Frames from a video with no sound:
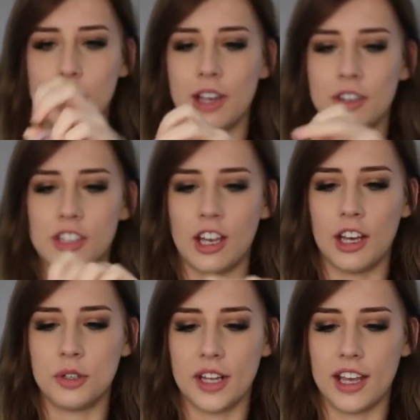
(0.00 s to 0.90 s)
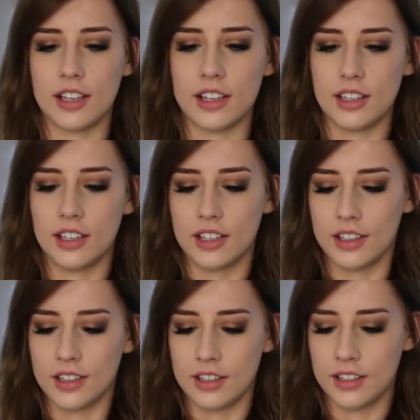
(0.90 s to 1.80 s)
be a turtleneck.
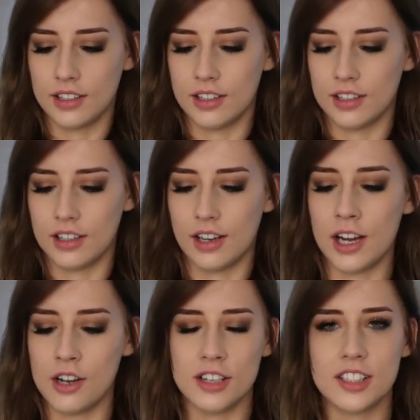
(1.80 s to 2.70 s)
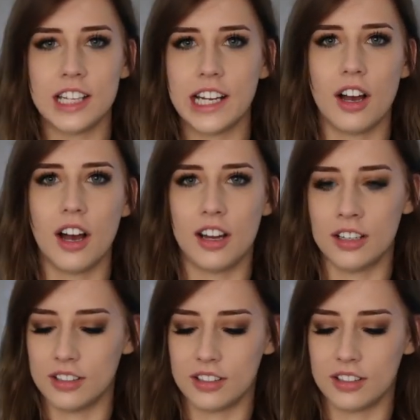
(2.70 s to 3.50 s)
I honestly can't